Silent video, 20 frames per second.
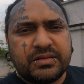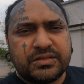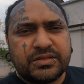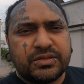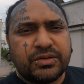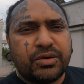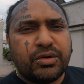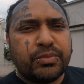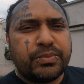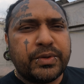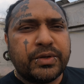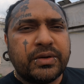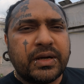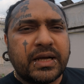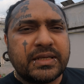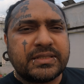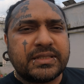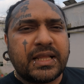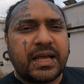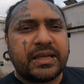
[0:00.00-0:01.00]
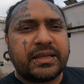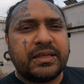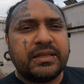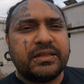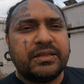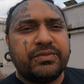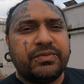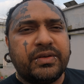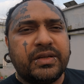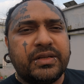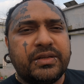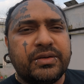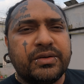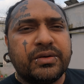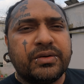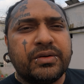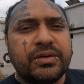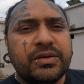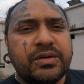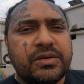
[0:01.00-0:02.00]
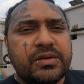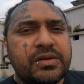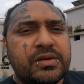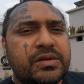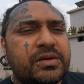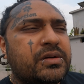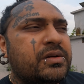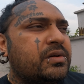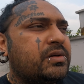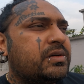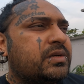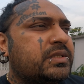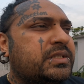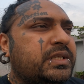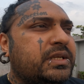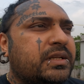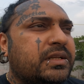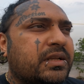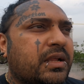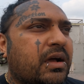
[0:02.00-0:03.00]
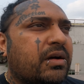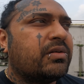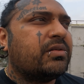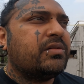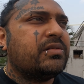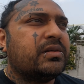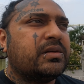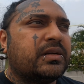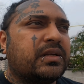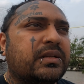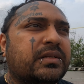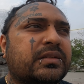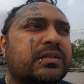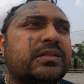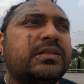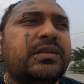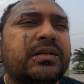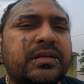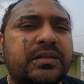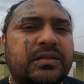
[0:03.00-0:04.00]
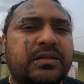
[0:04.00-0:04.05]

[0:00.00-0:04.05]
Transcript: so hope you guys liking the video till now, and